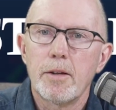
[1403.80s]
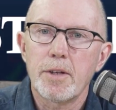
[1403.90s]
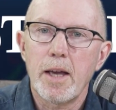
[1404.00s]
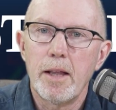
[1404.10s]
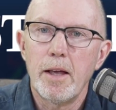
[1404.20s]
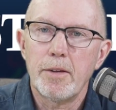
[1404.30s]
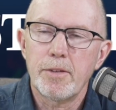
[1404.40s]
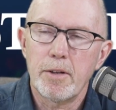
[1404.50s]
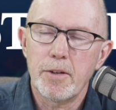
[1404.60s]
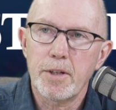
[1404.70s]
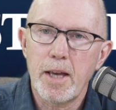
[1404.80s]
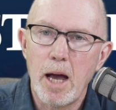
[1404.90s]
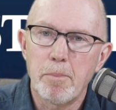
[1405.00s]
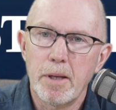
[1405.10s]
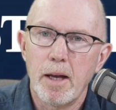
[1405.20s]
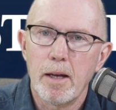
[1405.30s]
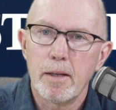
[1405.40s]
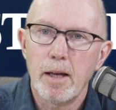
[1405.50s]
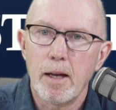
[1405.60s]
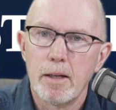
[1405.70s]
there's a cap.
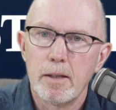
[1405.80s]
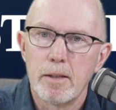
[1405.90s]
Yeah.